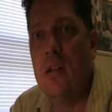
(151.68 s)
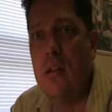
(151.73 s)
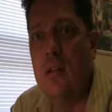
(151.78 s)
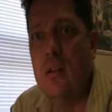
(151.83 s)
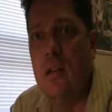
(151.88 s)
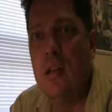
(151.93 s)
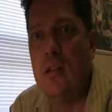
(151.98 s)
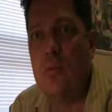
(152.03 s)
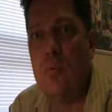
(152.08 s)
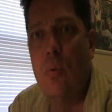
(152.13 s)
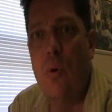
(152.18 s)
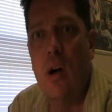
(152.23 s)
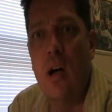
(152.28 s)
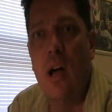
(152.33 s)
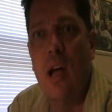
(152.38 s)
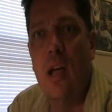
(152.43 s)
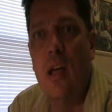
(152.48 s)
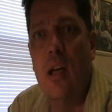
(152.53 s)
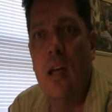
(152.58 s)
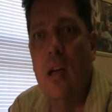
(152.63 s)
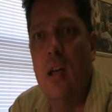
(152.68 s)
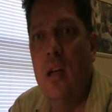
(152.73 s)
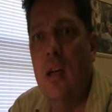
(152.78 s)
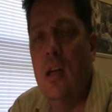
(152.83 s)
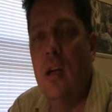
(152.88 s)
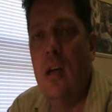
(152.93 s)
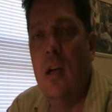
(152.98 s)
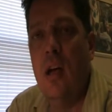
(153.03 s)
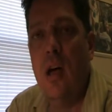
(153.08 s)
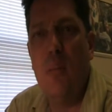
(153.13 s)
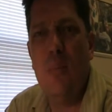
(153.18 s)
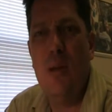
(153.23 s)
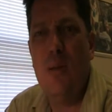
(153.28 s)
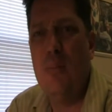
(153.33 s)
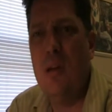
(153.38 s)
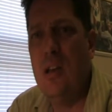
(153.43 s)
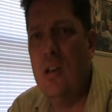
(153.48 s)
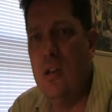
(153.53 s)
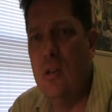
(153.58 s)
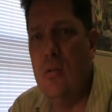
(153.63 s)
That's why. How many
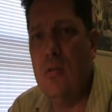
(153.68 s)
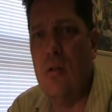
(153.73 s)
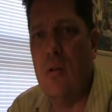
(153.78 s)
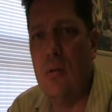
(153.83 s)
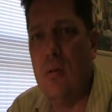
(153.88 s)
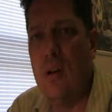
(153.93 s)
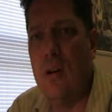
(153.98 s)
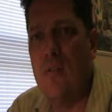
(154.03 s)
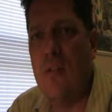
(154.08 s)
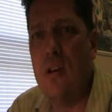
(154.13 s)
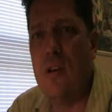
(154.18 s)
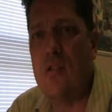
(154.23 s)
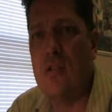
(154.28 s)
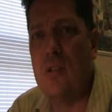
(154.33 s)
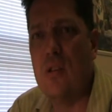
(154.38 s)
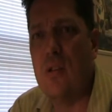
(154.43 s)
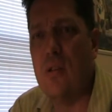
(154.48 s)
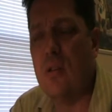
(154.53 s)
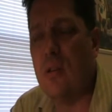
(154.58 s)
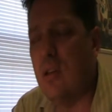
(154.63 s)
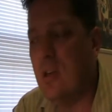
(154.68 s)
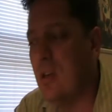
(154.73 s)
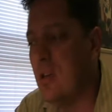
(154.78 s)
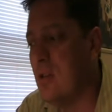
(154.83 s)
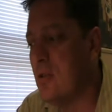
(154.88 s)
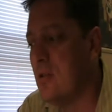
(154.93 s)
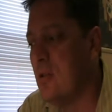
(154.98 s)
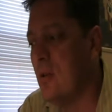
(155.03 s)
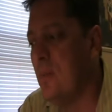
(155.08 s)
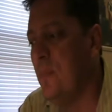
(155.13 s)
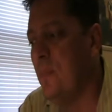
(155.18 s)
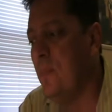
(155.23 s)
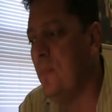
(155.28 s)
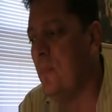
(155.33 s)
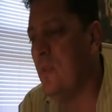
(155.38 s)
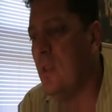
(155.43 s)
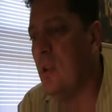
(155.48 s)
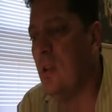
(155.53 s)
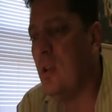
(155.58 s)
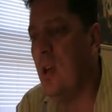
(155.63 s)
men do you know who have custody of their kids?
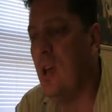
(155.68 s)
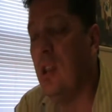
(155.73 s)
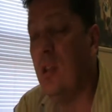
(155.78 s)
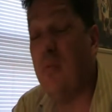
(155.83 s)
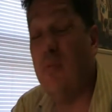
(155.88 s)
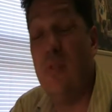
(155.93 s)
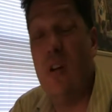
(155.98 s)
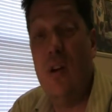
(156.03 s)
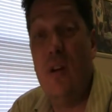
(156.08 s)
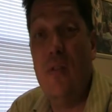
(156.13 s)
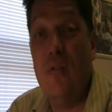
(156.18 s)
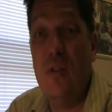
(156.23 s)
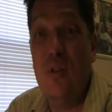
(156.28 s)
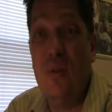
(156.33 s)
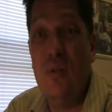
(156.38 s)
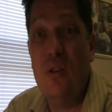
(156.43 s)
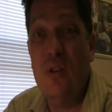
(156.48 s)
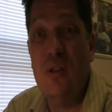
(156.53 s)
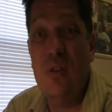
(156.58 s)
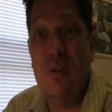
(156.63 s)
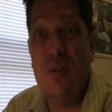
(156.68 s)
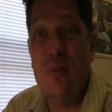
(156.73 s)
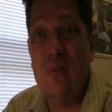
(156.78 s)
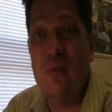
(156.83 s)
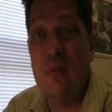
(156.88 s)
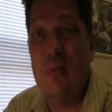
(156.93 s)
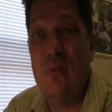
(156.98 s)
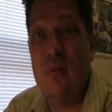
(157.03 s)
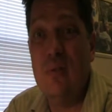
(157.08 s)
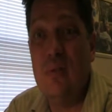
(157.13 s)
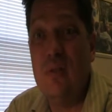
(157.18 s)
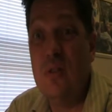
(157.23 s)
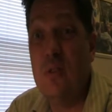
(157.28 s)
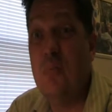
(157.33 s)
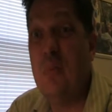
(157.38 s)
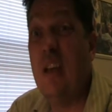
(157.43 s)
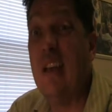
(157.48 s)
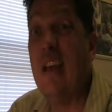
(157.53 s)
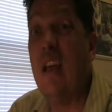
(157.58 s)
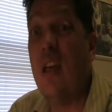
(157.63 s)
And the very few that do
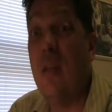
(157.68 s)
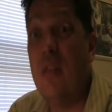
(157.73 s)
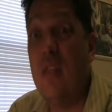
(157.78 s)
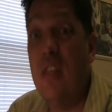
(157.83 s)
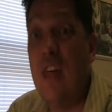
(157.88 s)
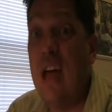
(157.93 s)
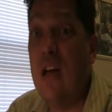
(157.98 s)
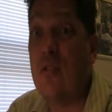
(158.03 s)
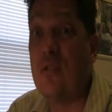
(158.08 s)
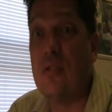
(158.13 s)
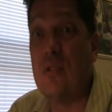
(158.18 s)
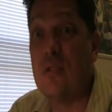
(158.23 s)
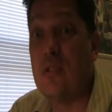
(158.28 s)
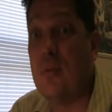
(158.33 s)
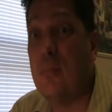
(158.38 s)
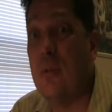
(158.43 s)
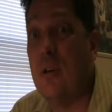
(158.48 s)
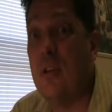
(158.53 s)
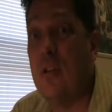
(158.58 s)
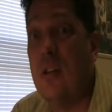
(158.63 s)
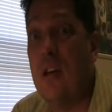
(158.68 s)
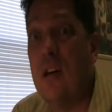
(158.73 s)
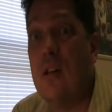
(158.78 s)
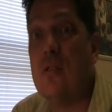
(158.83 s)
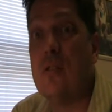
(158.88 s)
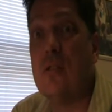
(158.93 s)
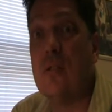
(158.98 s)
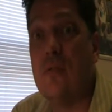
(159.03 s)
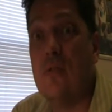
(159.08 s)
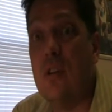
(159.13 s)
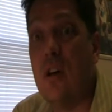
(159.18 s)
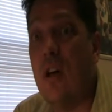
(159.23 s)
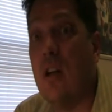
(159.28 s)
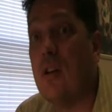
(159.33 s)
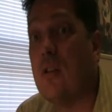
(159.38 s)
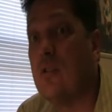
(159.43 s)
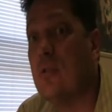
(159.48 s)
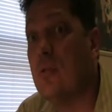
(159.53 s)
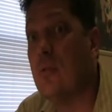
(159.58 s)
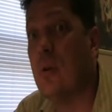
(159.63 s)
spent thousands upon thousands of
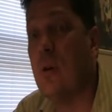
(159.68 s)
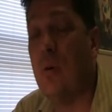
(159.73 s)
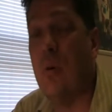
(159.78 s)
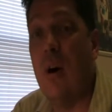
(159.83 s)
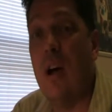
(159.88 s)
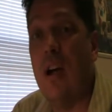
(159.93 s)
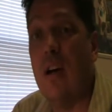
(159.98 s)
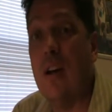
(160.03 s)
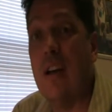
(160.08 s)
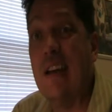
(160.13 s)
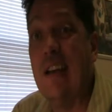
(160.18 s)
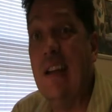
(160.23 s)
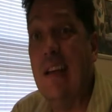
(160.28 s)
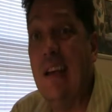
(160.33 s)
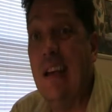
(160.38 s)
dollars to acquire it.